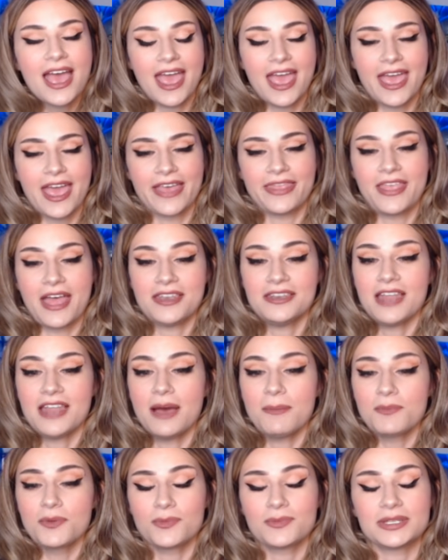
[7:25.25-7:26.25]
and that
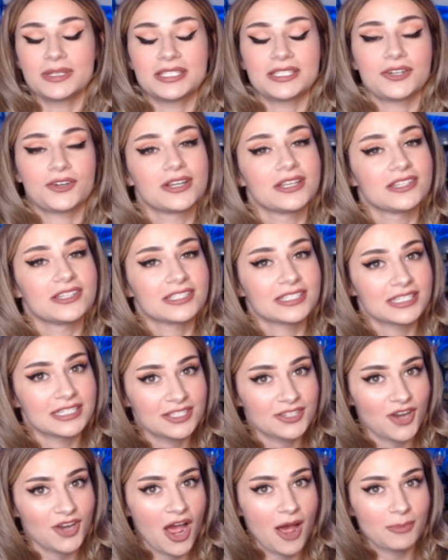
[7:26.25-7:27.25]
number mysteriously
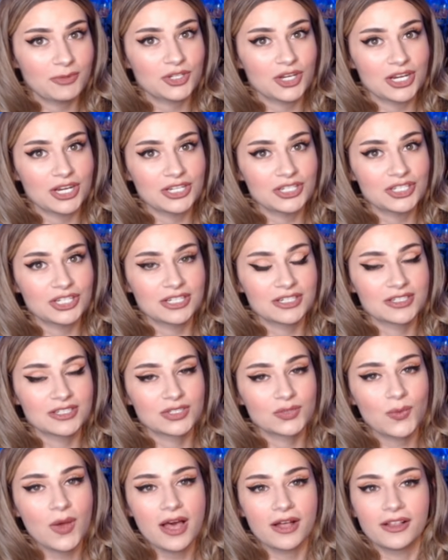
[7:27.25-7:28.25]
stopped changing
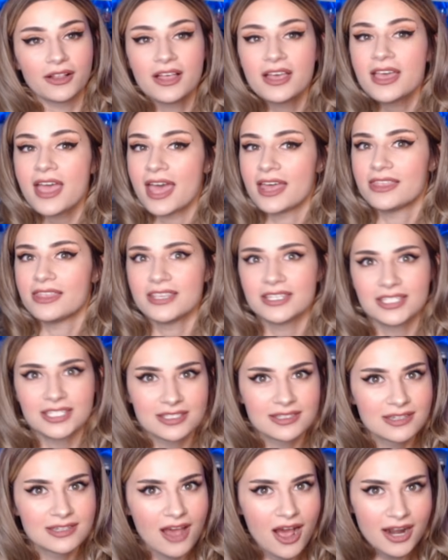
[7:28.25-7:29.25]
as well, and this
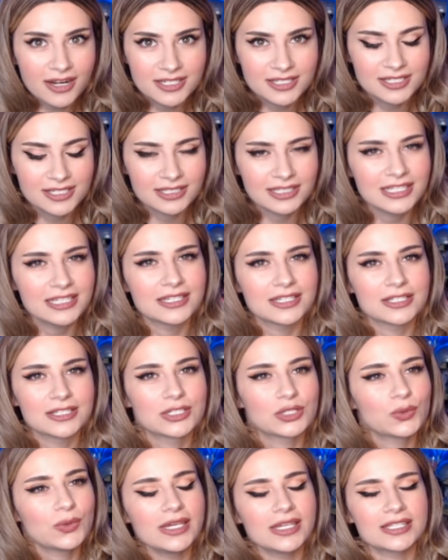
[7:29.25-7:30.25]
is not a
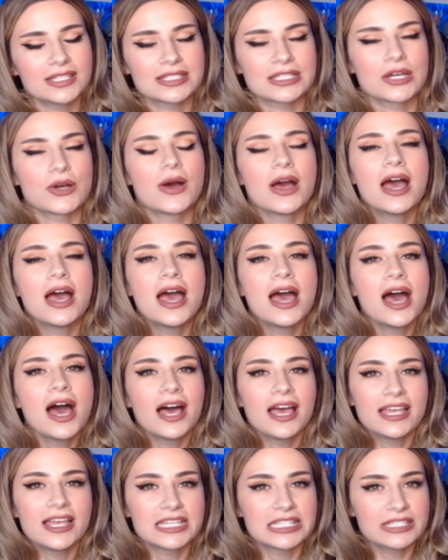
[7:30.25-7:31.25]
deleted tweet. So
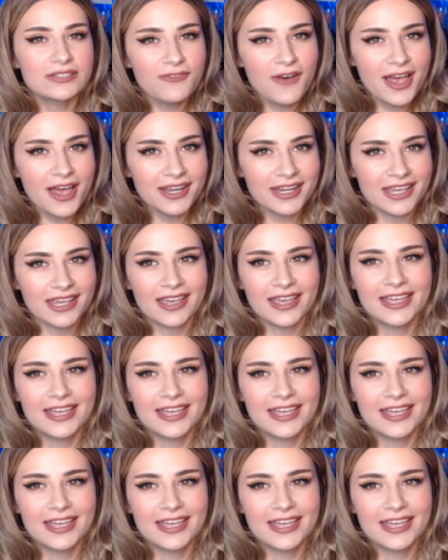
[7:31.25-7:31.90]
it's funny.